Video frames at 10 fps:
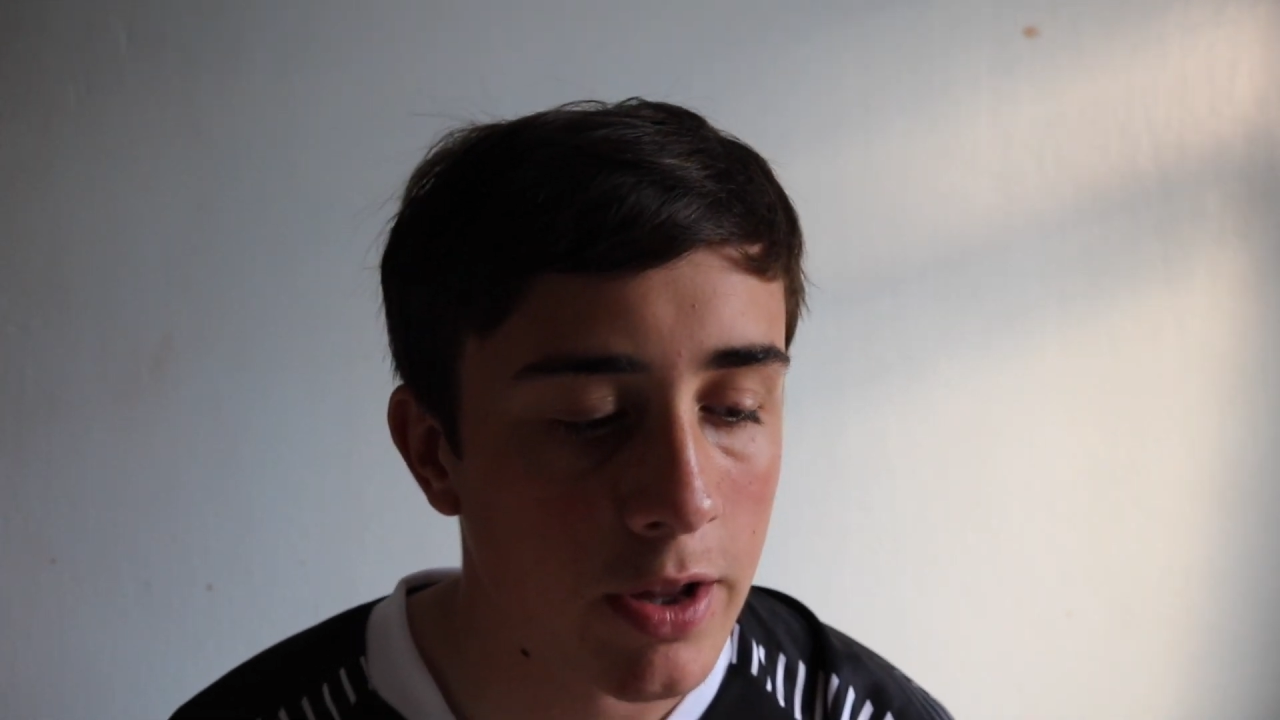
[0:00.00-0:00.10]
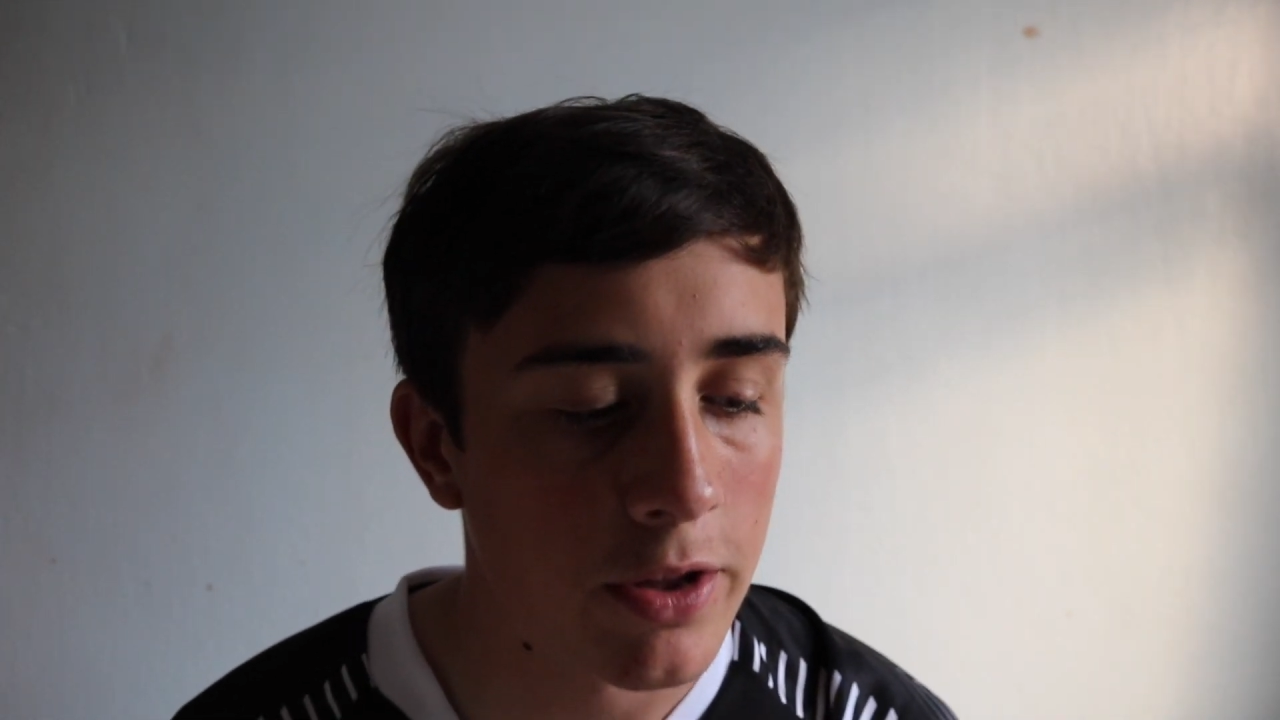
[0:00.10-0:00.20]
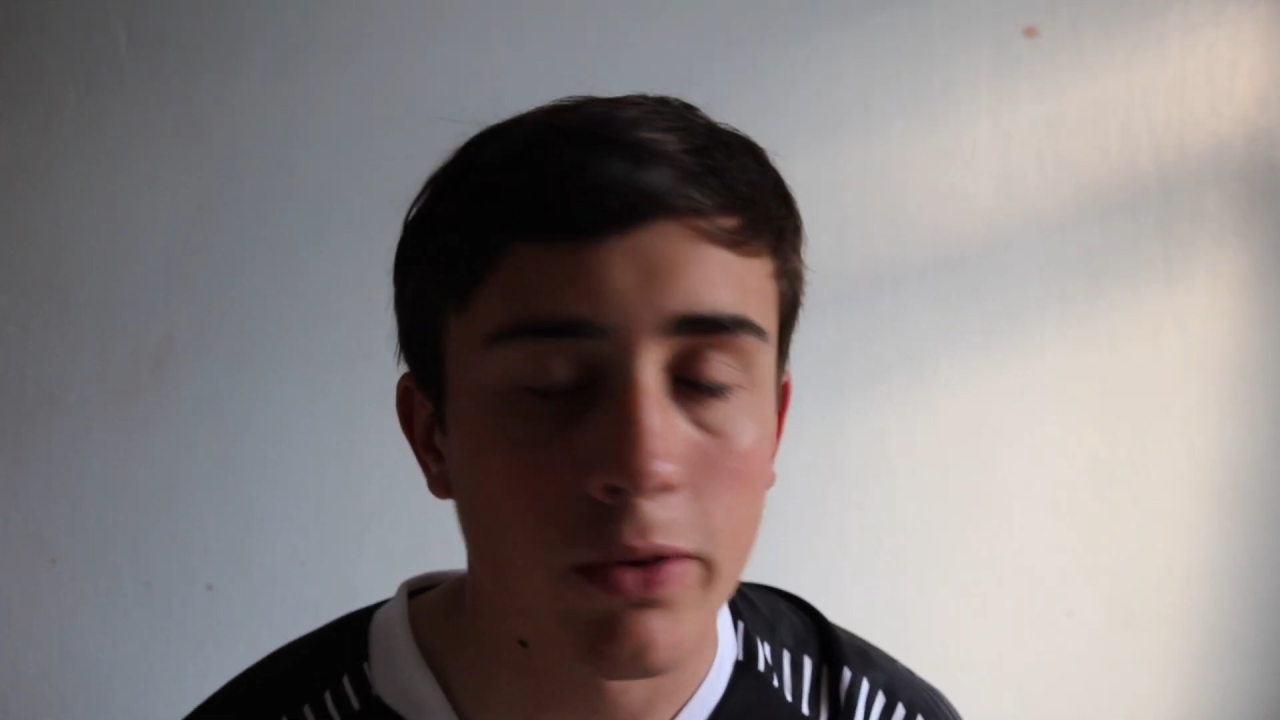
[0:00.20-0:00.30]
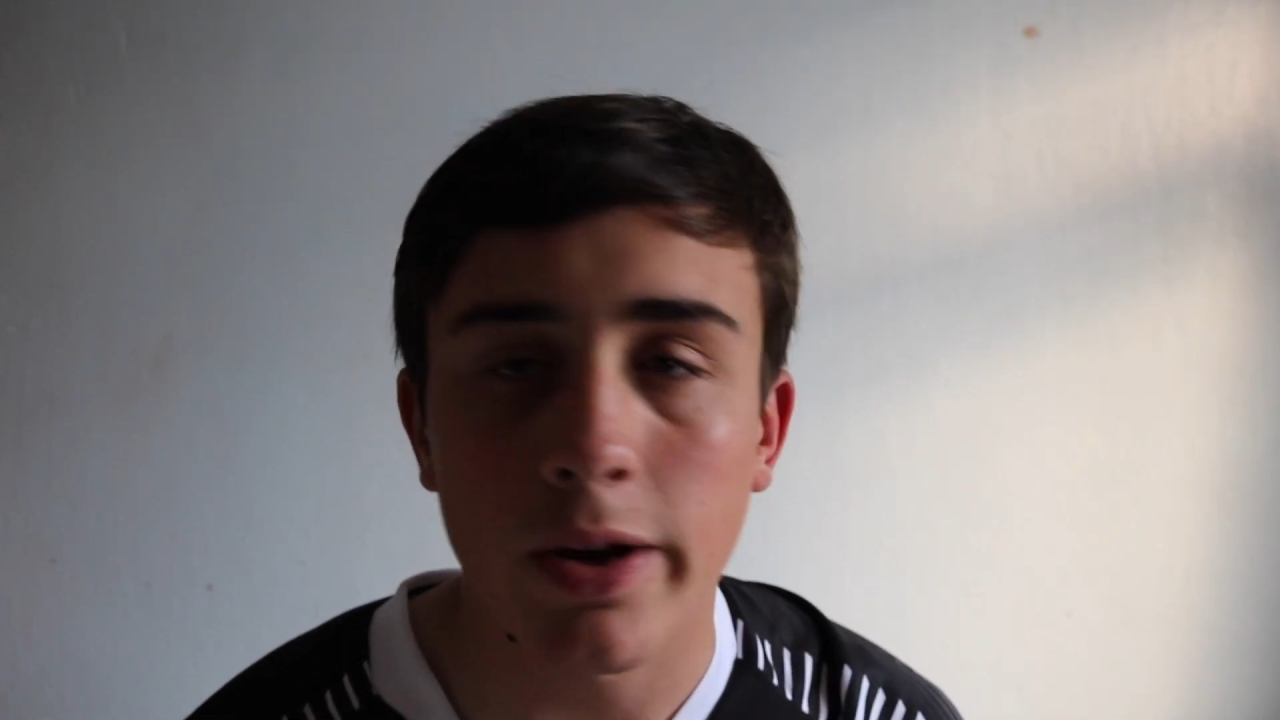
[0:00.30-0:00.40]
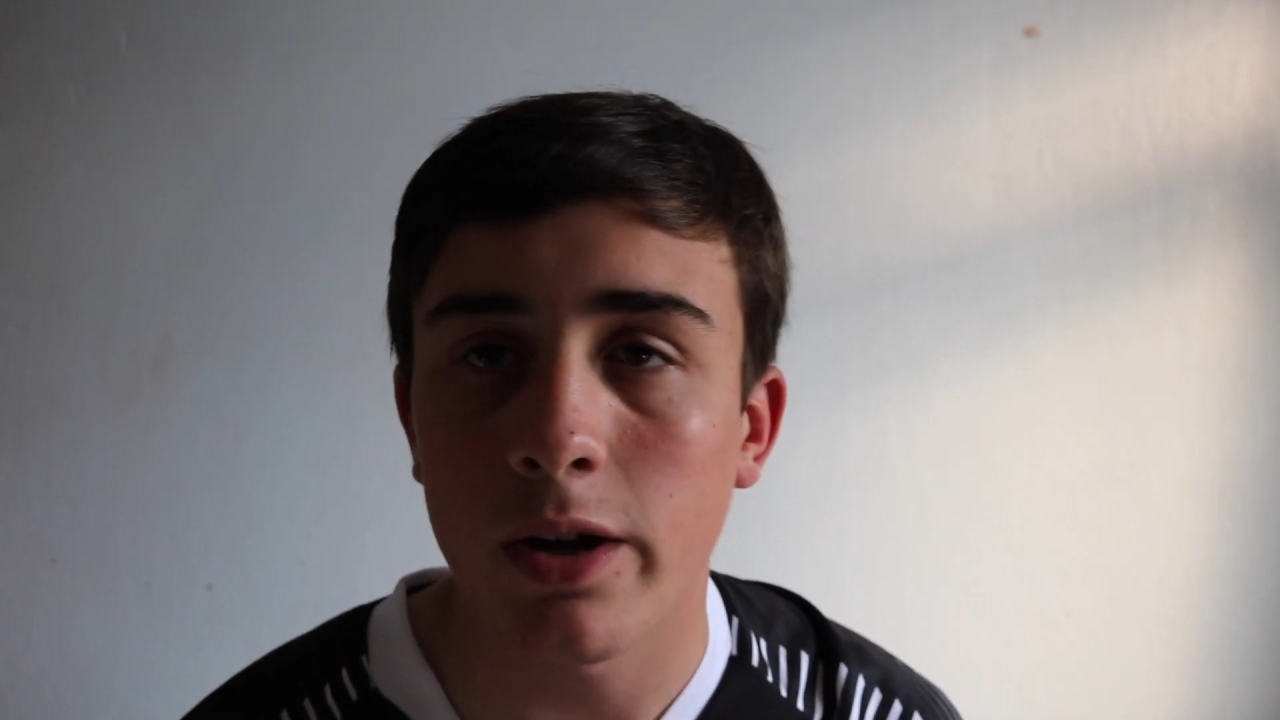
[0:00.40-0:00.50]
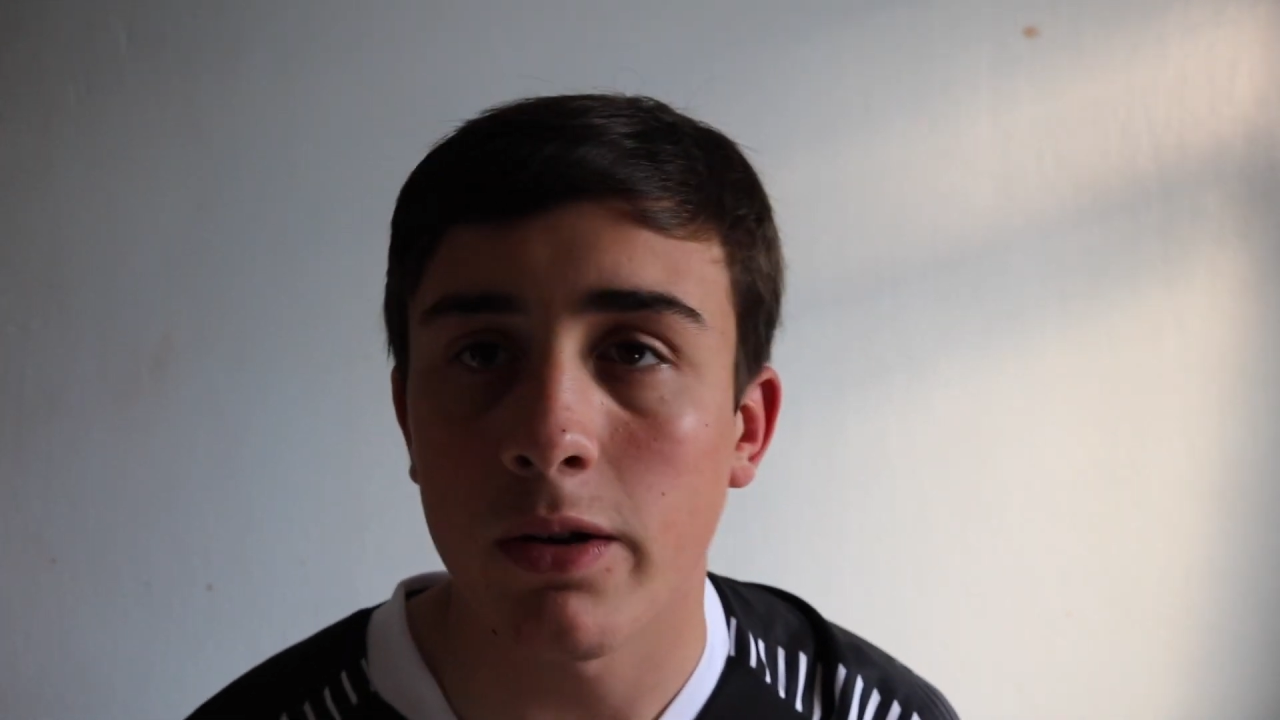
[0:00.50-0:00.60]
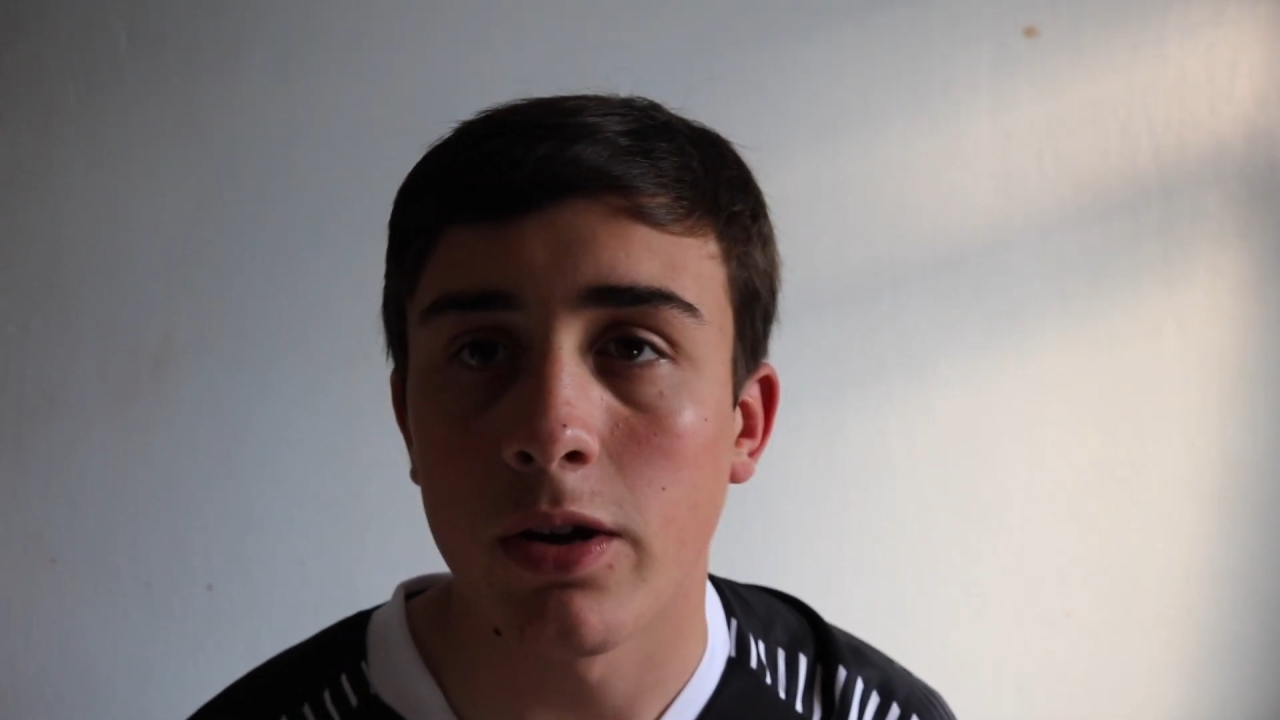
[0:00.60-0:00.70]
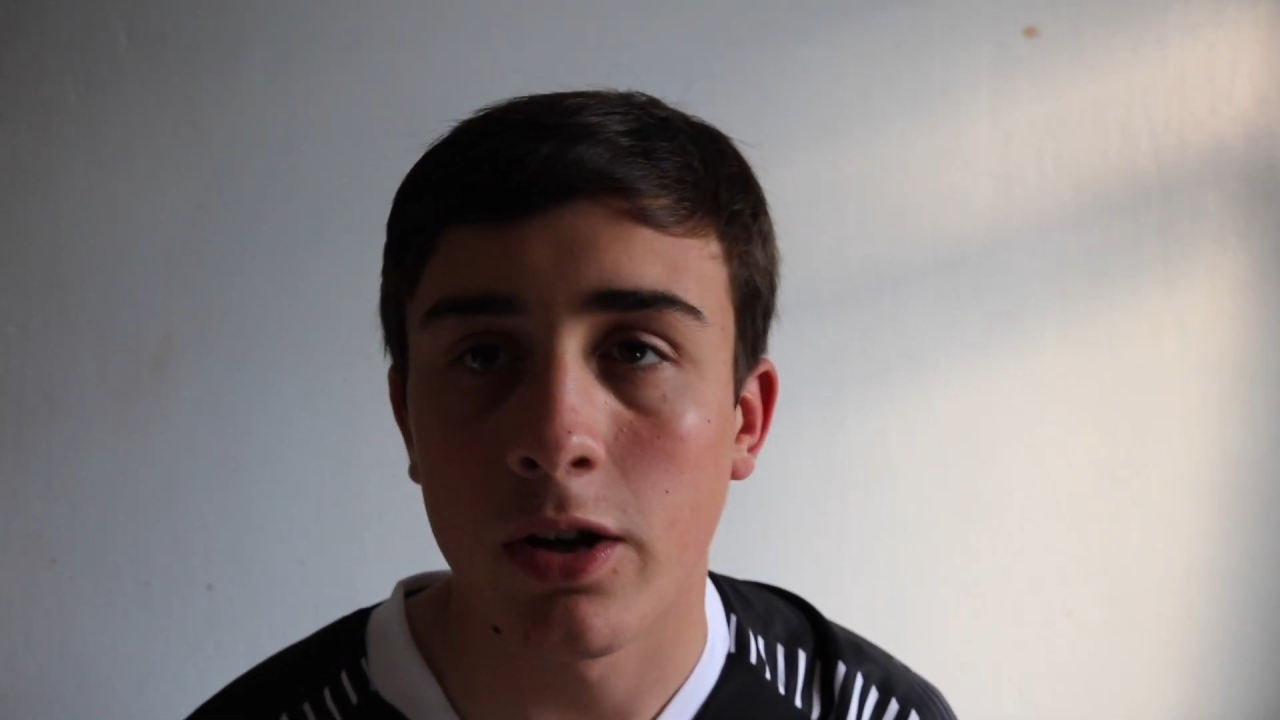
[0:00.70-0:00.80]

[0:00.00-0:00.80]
The green on